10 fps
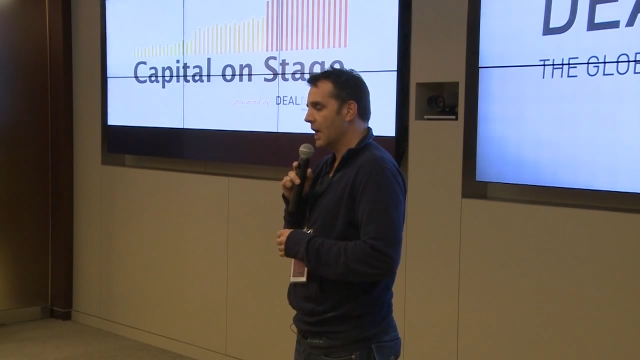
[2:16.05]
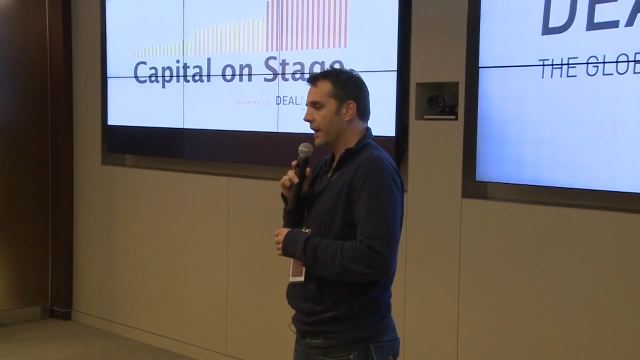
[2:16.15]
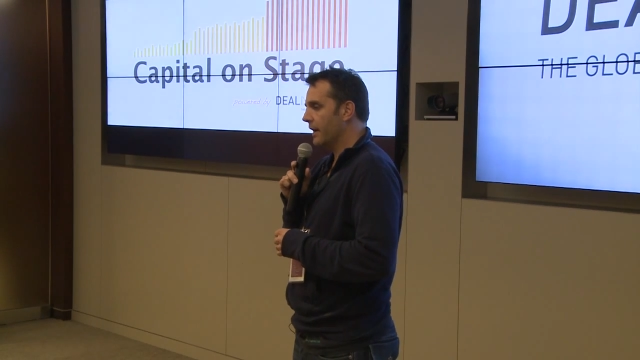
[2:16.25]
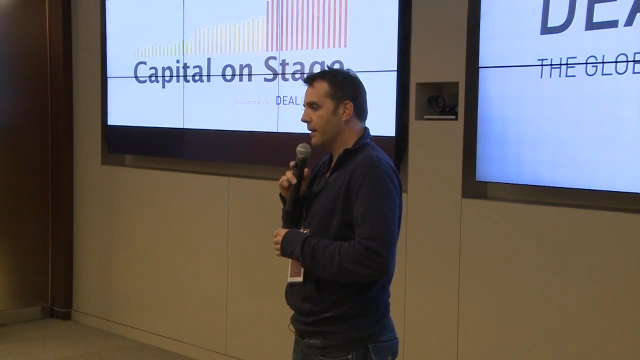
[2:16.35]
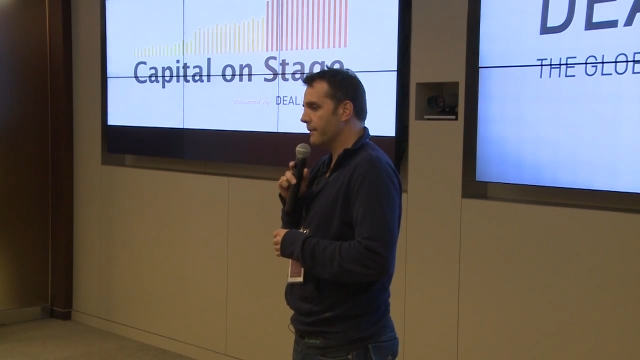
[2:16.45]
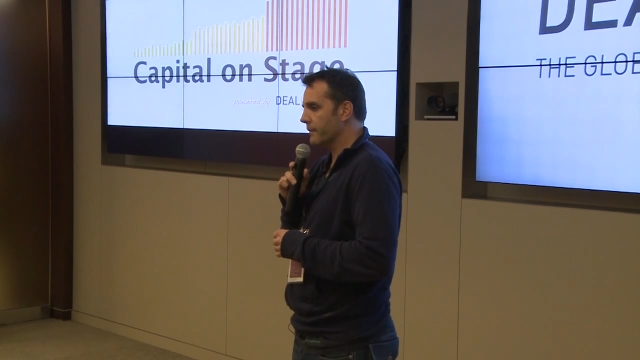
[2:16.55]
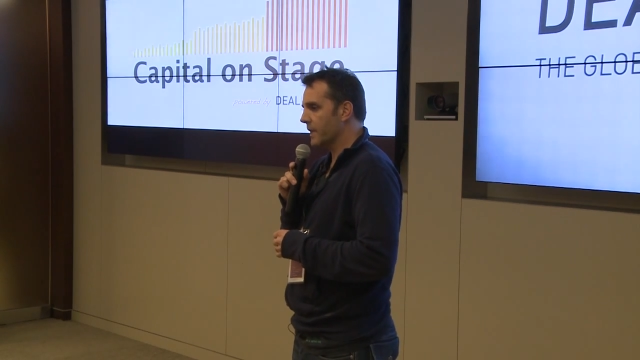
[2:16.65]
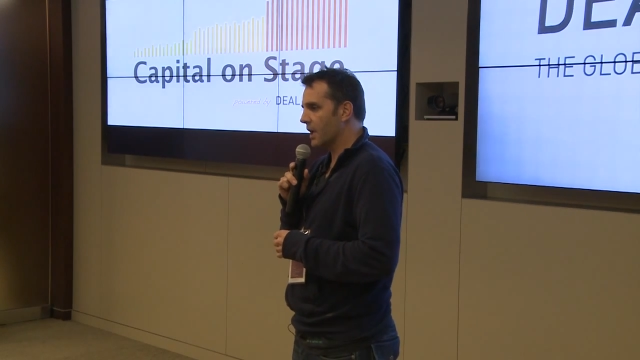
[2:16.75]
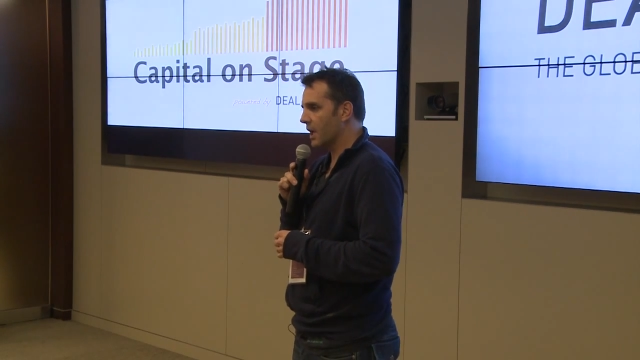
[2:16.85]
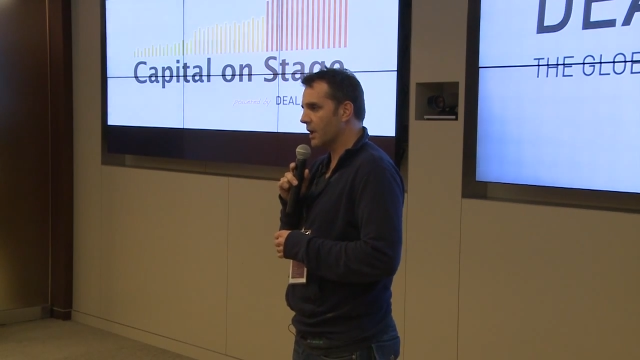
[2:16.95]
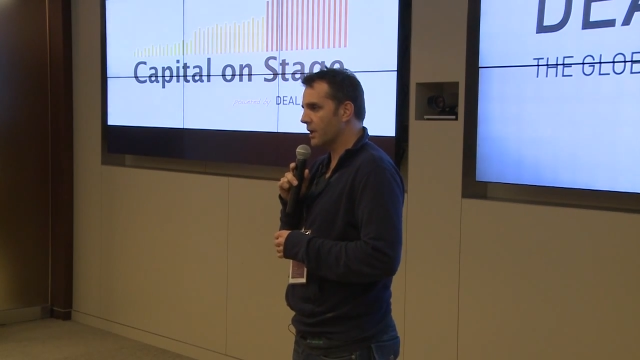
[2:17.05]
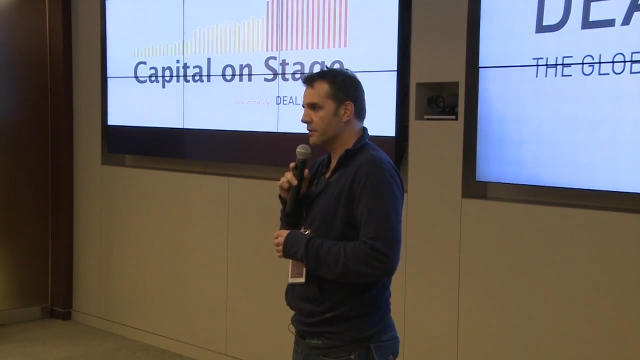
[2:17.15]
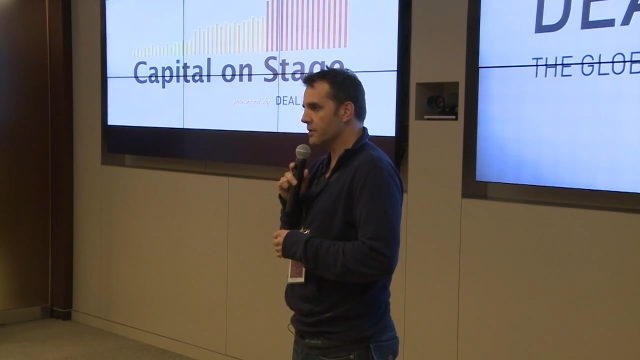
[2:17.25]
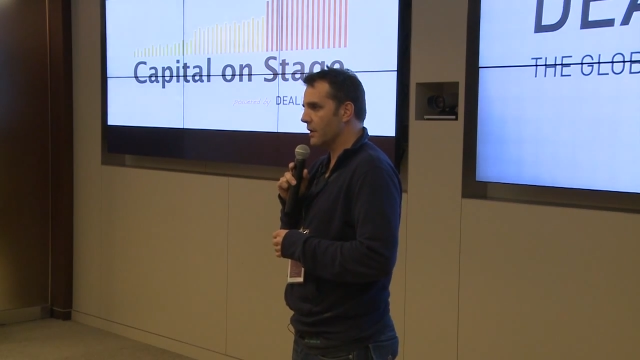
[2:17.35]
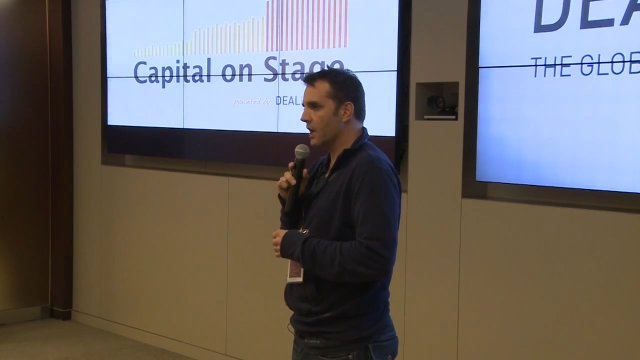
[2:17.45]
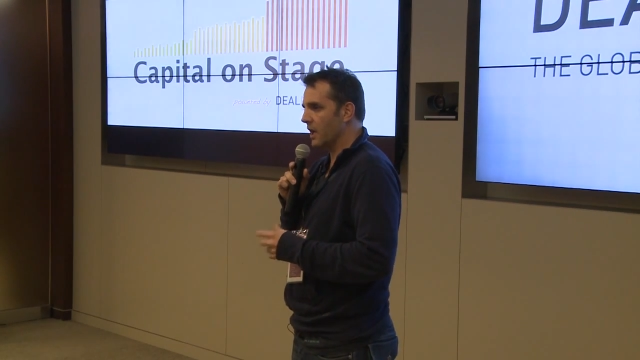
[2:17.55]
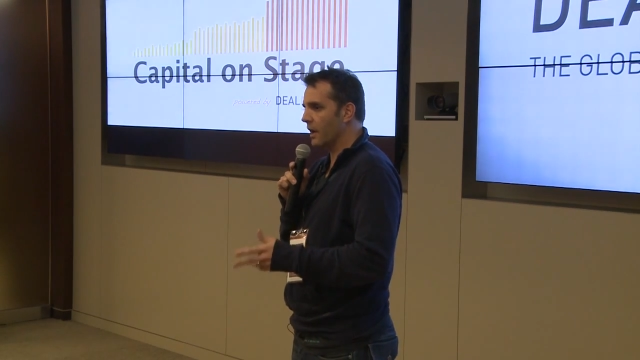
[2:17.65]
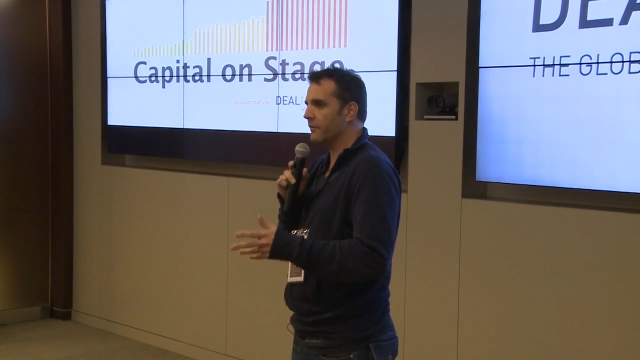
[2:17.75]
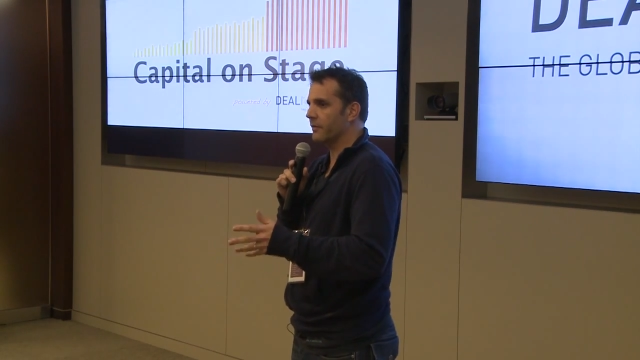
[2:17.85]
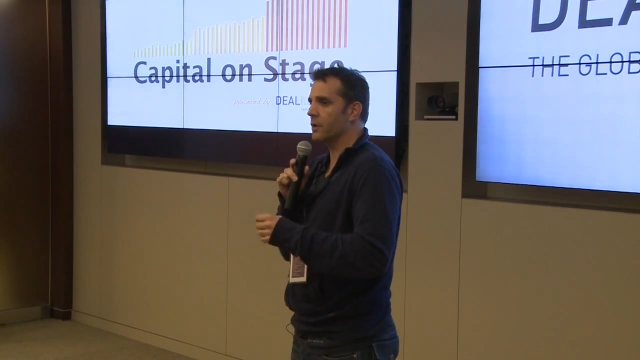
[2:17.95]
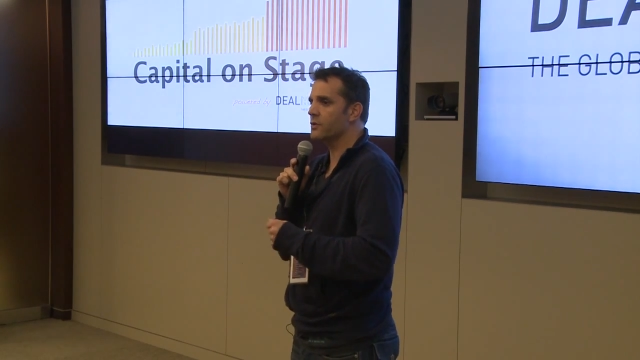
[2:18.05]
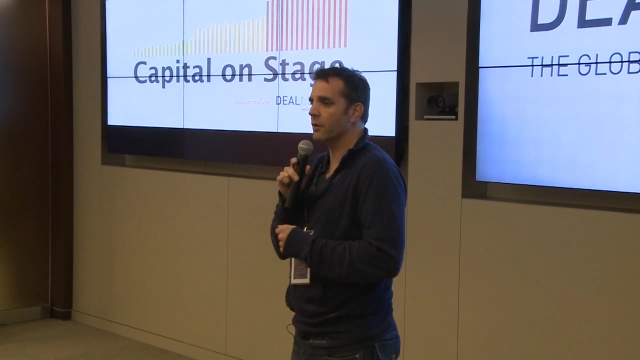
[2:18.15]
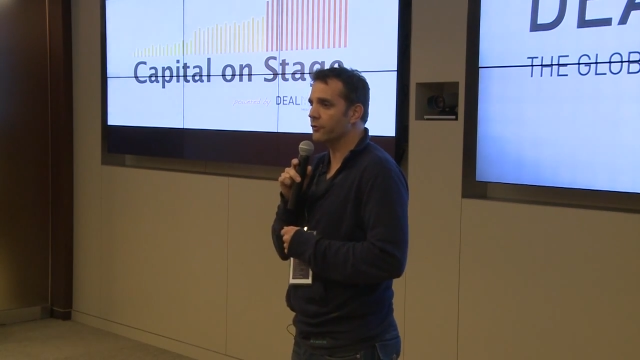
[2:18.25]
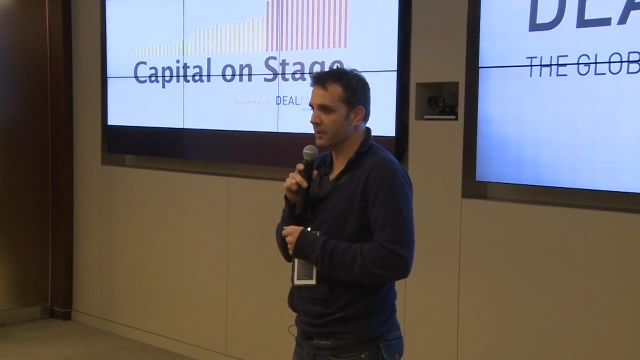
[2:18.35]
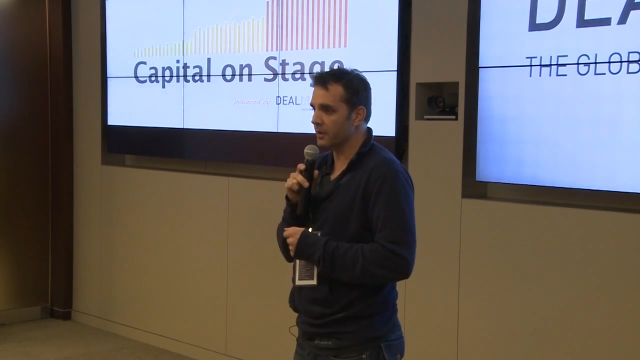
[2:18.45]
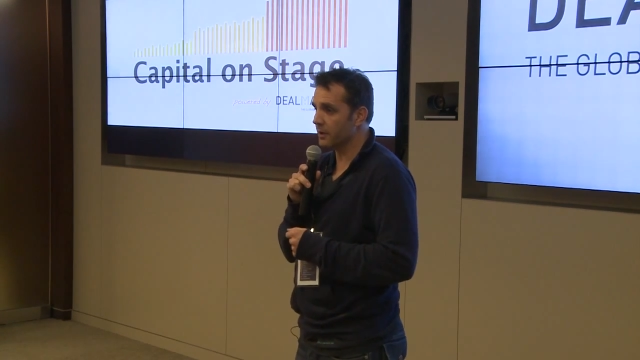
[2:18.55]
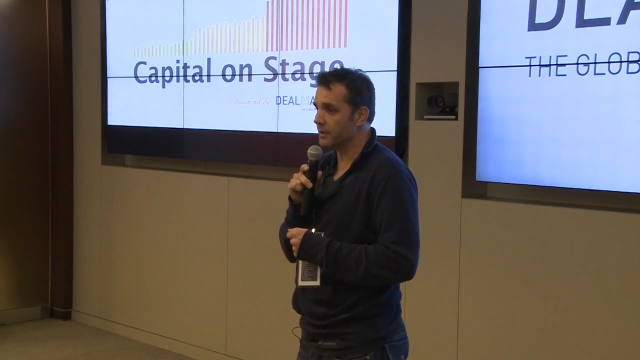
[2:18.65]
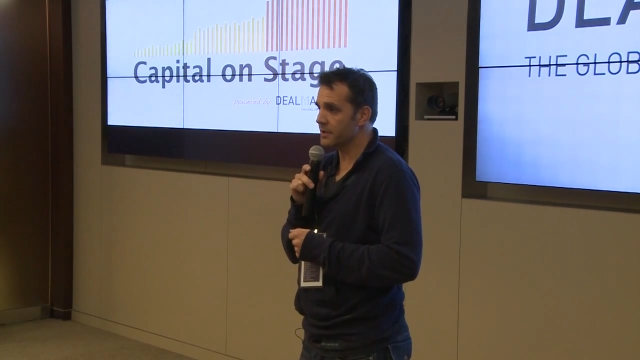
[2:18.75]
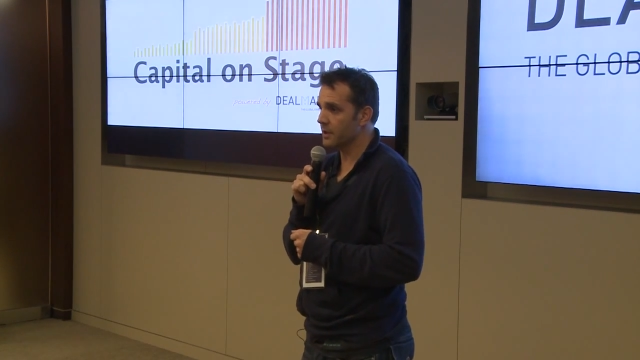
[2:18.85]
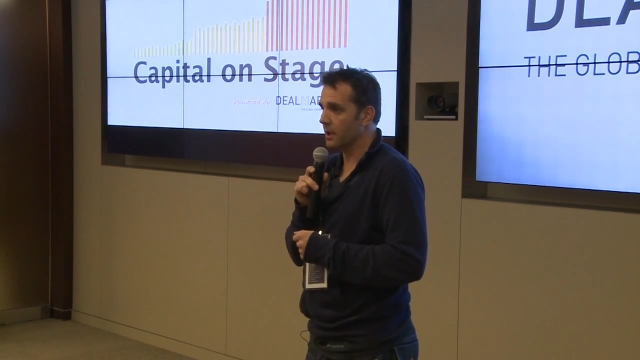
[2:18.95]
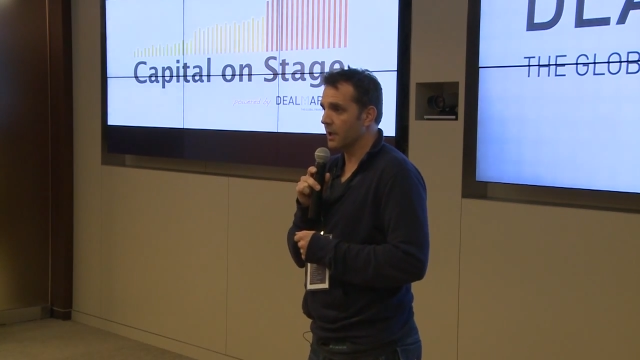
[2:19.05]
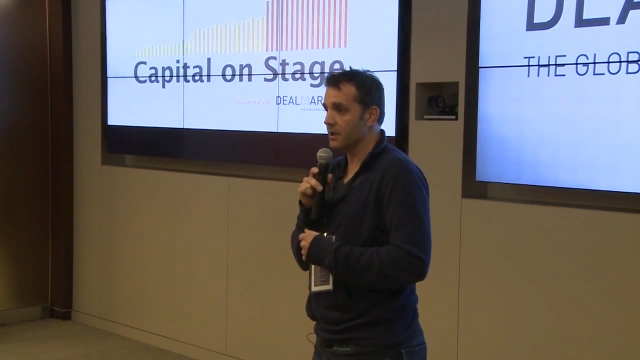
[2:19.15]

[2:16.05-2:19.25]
And I love those entrepreneurs